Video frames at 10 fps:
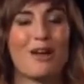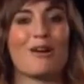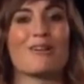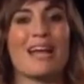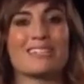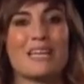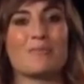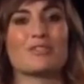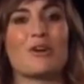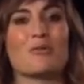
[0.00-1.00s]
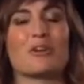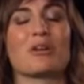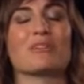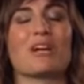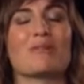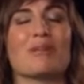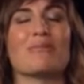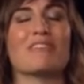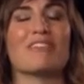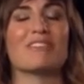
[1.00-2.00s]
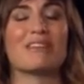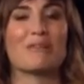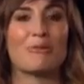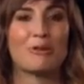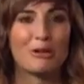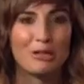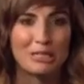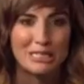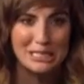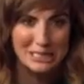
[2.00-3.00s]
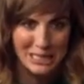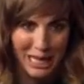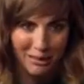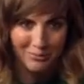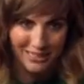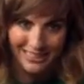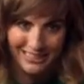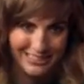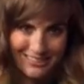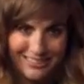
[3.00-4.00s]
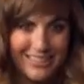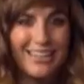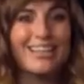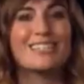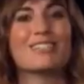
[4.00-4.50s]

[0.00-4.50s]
On our next episode, we're going to be talking about my favorite thing in the world, zombies.